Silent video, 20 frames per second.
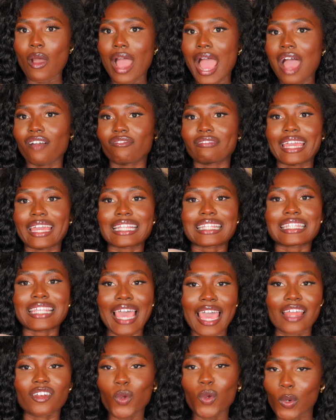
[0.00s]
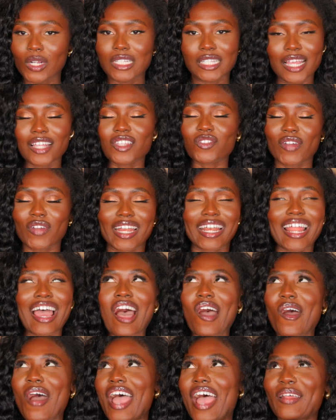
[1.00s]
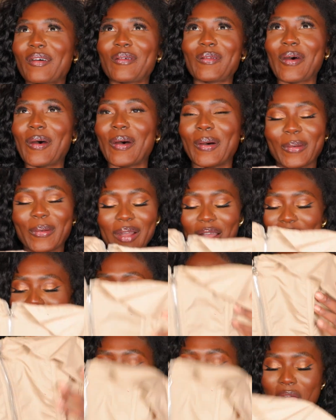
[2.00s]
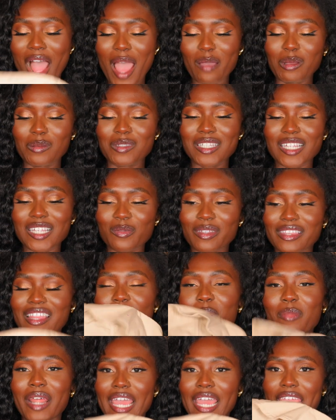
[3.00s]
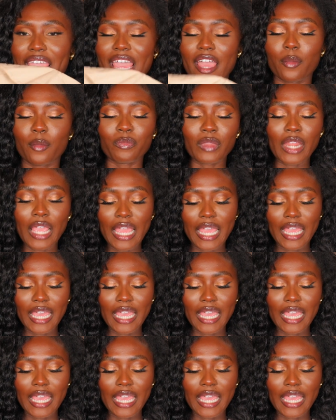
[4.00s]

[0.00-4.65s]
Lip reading: I have like 10 corsets right now. I don't know why I'm obsessed with them, but I am.